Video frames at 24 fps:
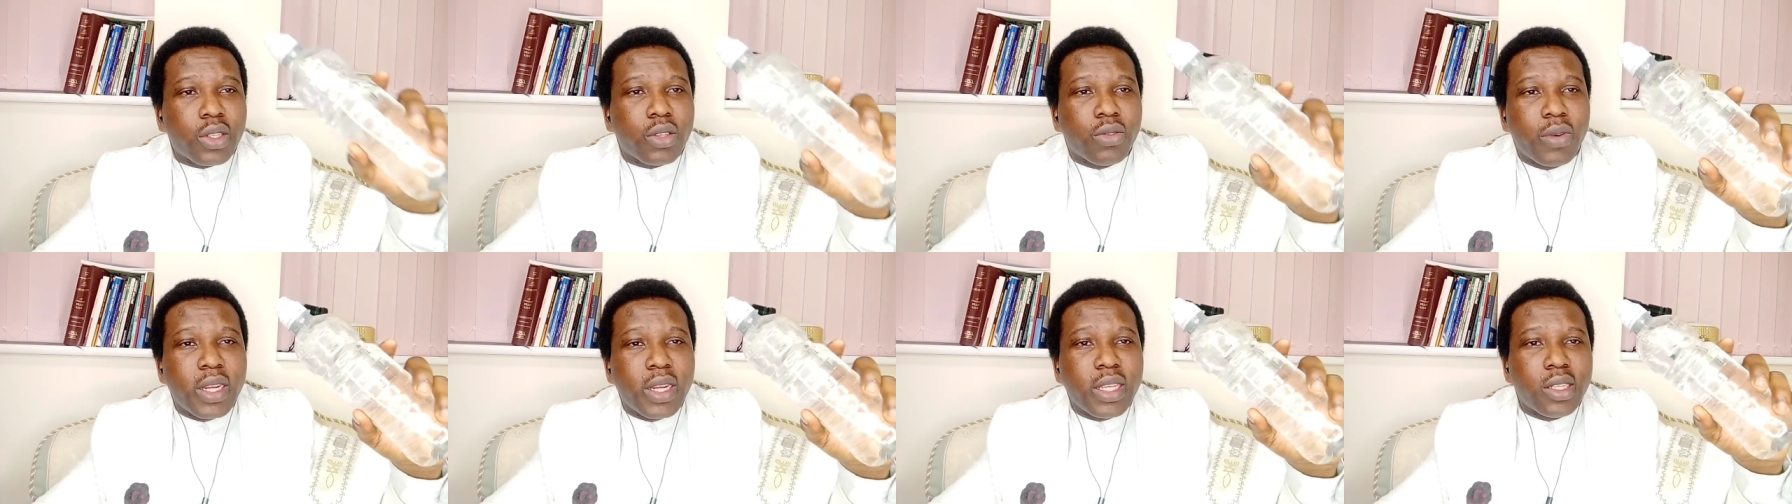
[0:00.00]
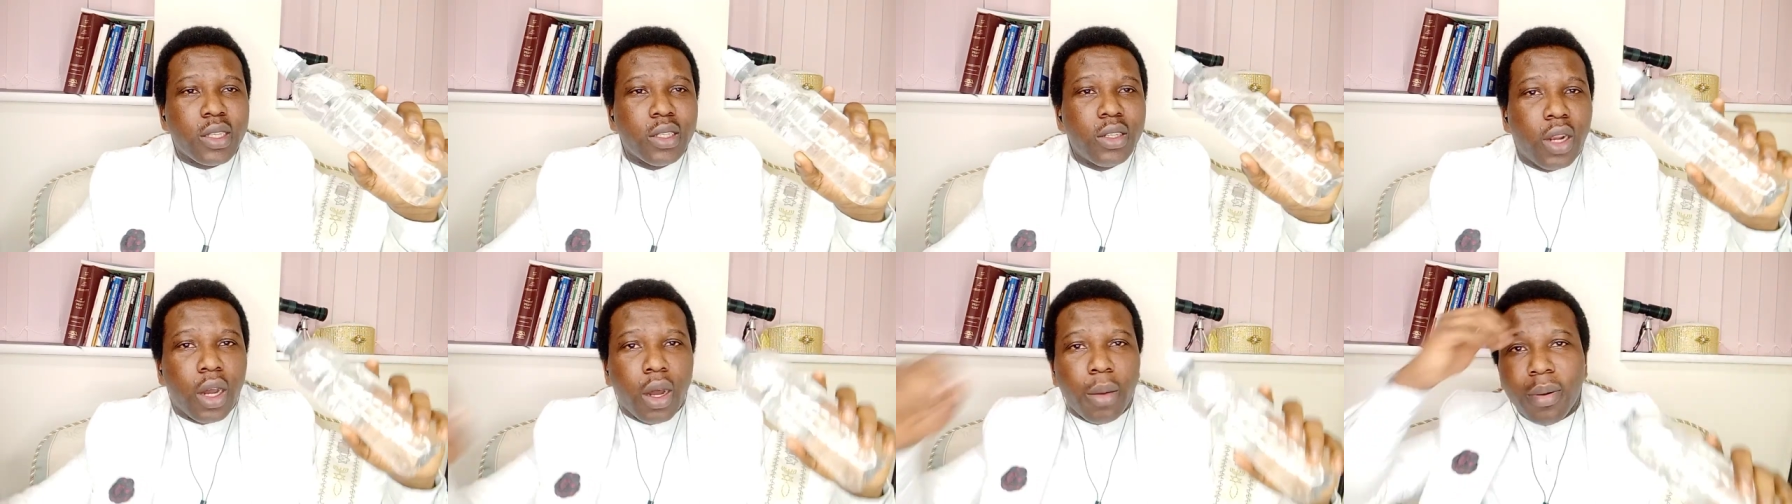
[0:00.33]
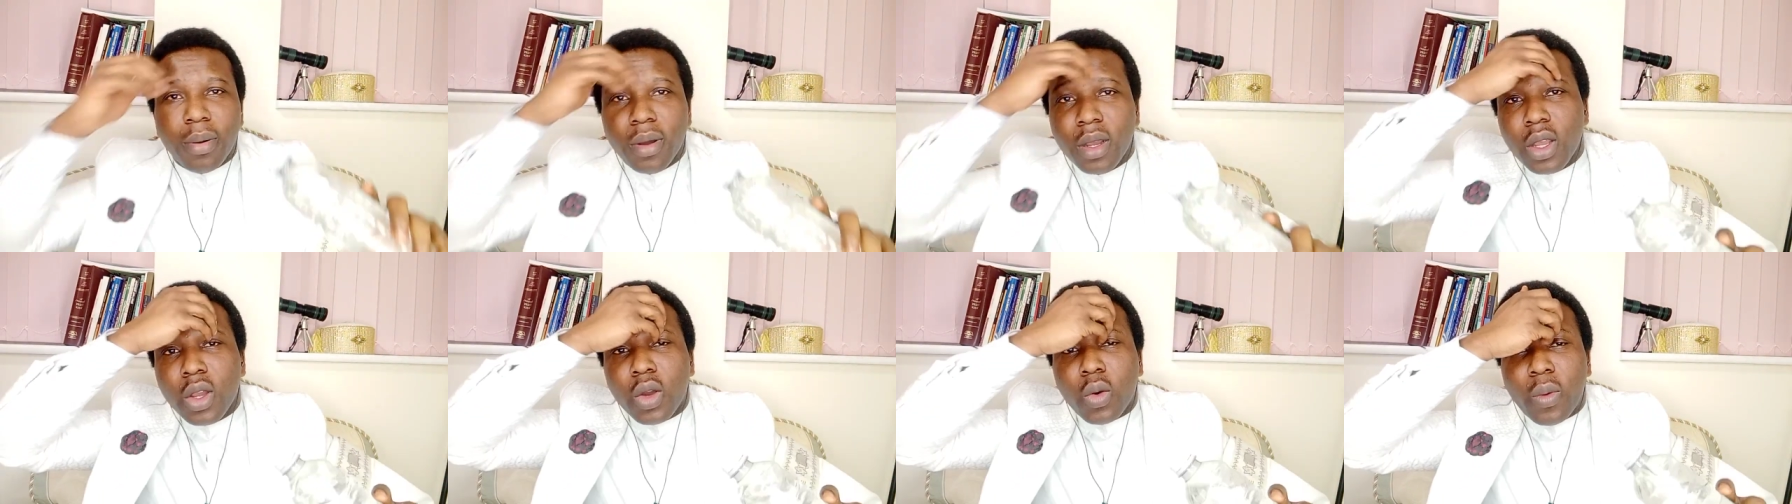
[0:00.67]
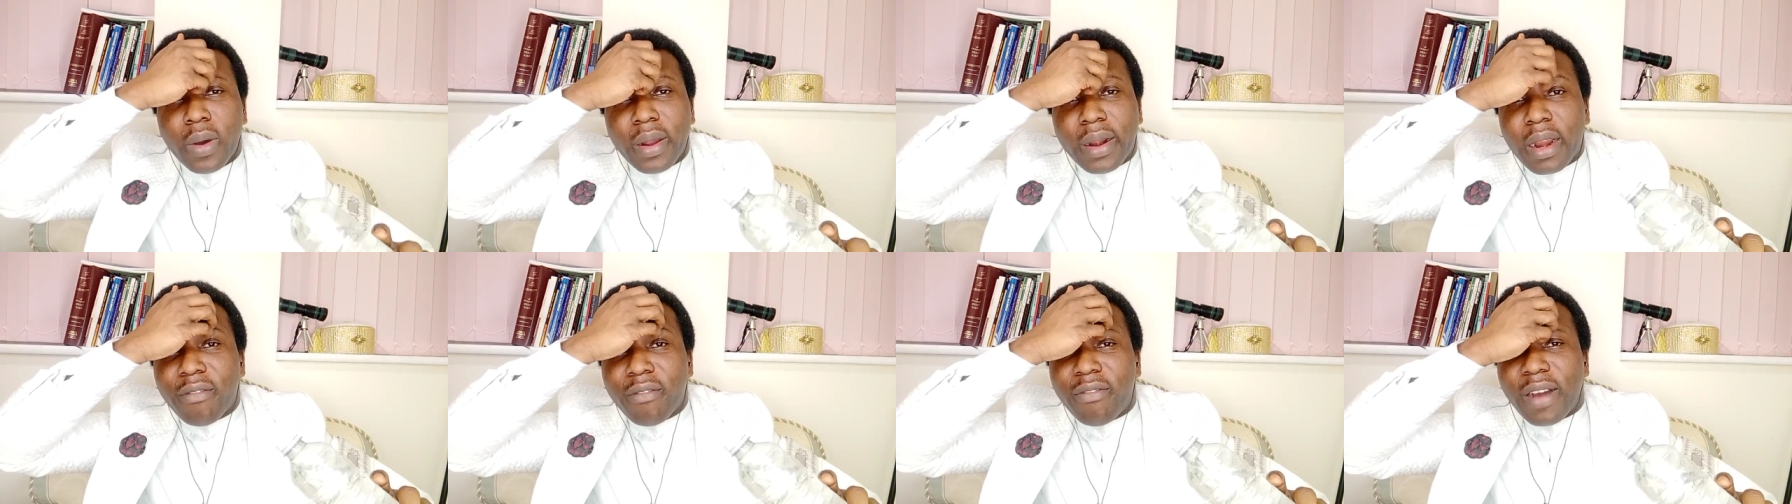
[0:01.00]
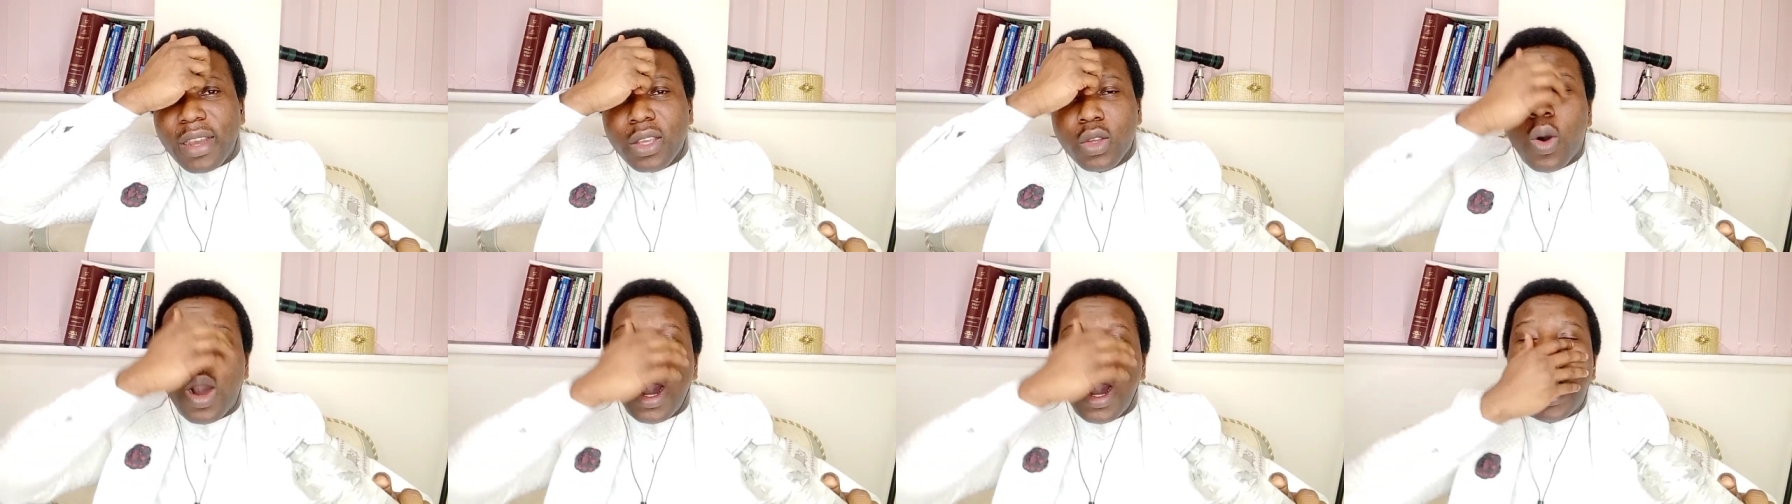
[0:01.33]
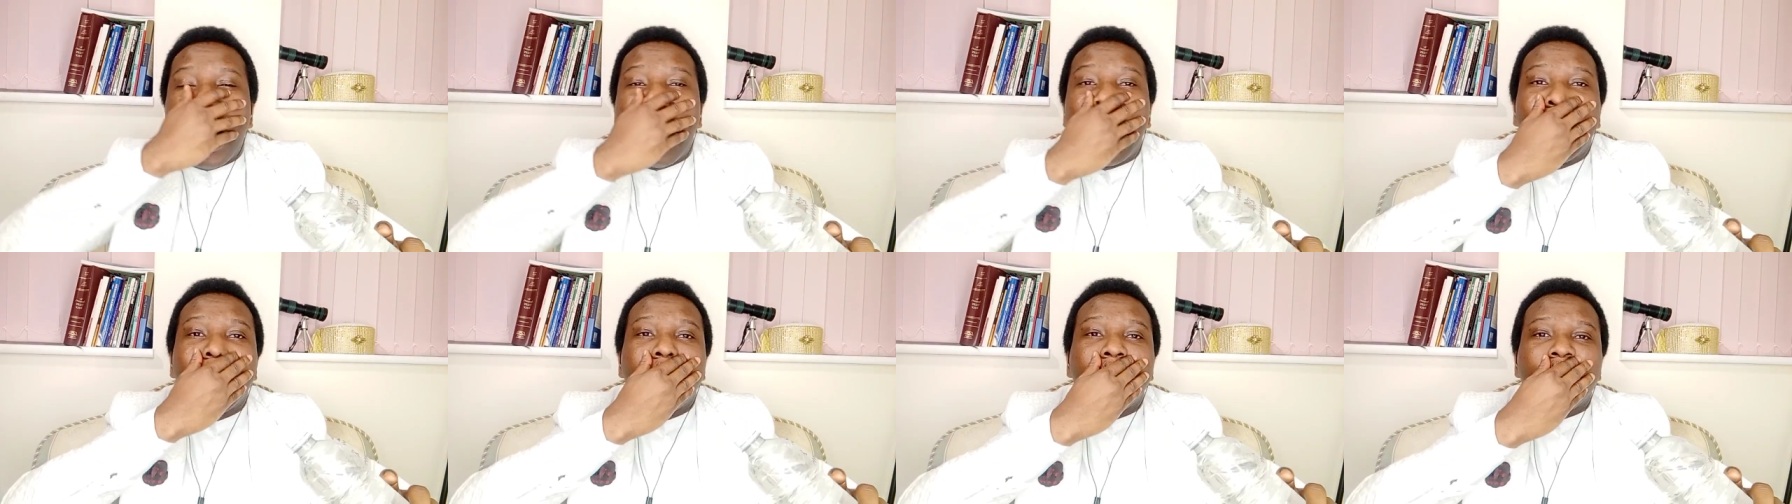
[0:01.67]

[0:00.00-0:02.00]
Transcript: raise it up wherever you are.